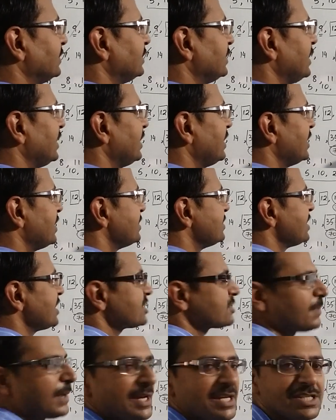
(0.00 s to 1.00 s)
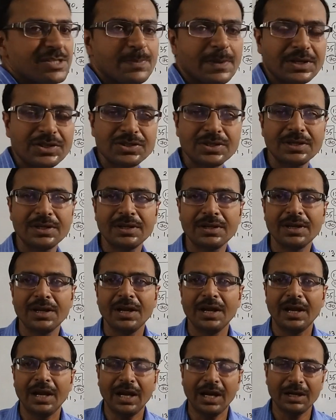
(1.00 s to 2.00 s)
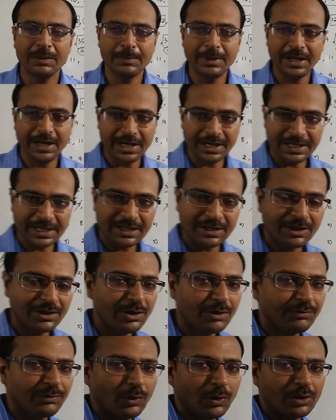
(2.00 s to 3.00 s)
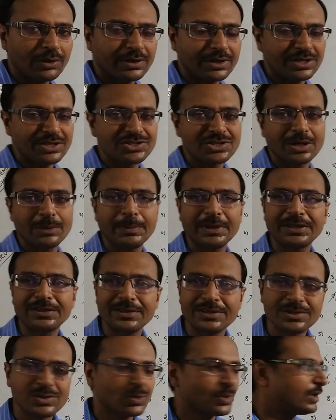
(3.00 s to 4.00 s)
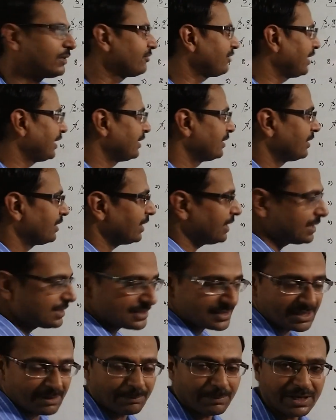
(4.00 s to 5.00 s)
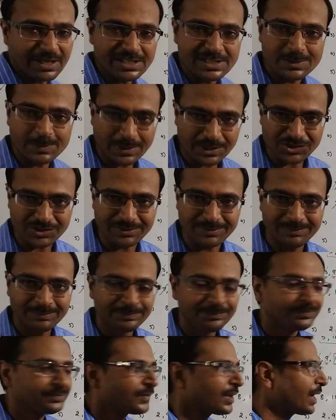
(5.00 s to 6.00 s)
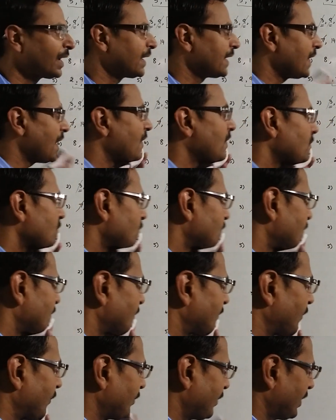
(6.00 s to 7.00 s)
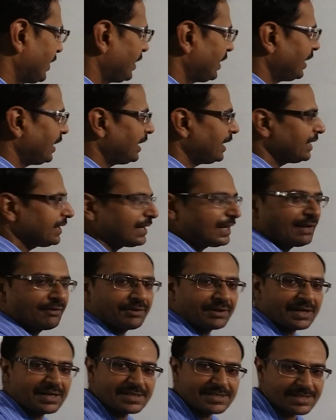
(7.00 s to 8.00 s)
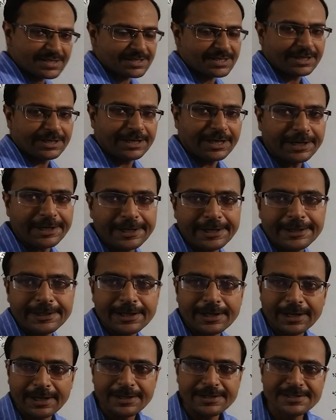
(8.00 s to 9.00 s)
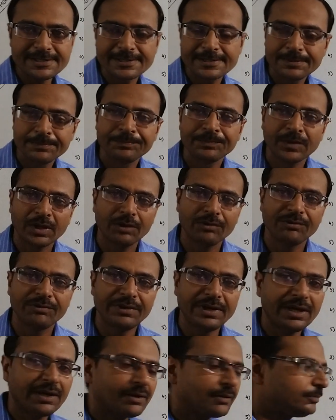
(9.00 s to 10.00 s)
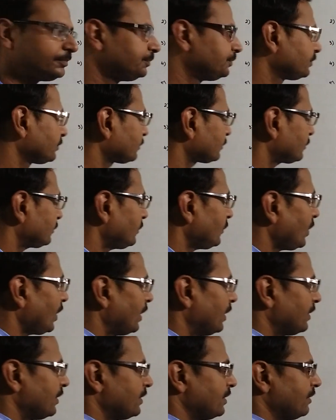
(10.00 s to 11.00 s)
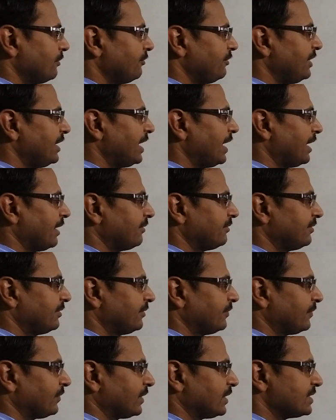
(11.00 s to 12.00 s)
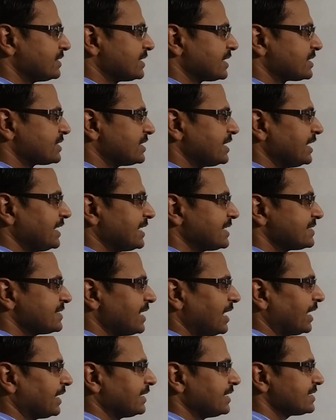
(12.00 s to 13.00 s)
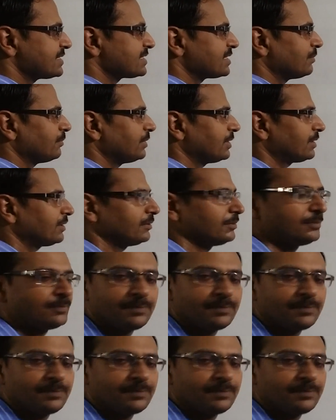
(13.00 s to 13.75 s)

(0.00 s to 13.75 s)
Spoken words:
See, just by inspection and by getting rid of all traditional methods, you can find the LCM by inspection. Now 8, 11 and 16. Yet another case where we have 16 as the highest number.